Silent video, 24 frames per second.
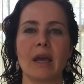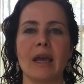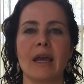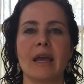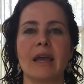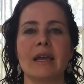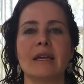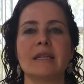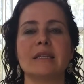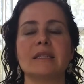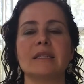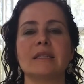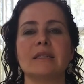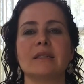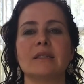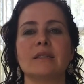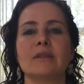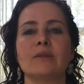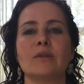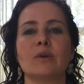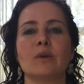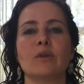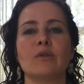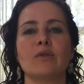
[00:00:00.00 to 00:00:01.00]
And
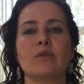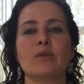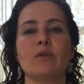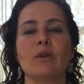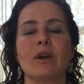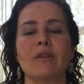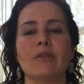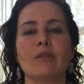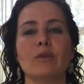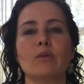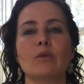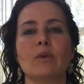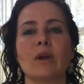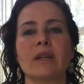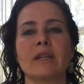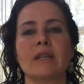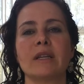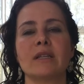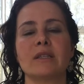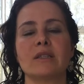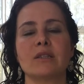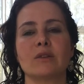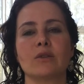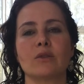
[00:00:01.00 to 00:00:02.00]
if you have a
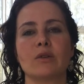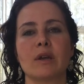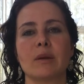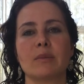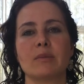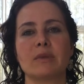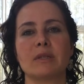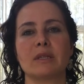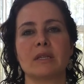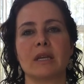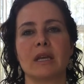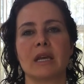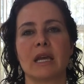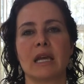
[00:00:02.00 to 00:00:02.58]
running script